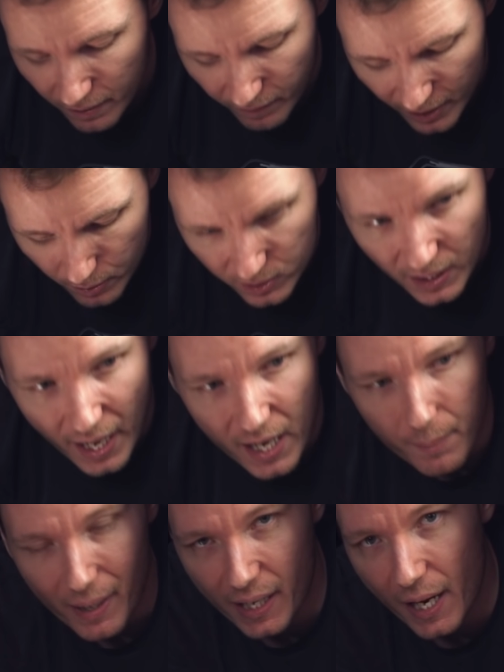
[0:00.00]
If I use the
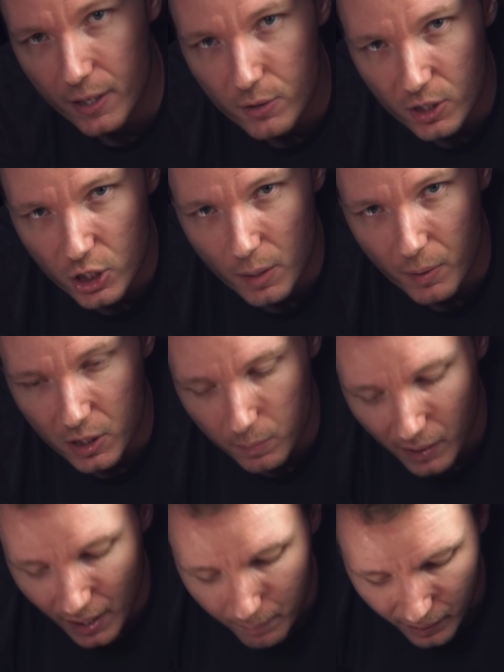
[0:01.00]
ATEM, I can use the cheaper
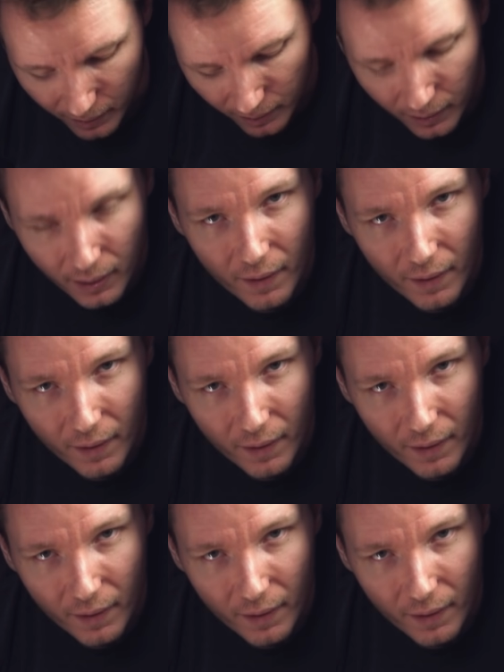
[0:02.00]
display, but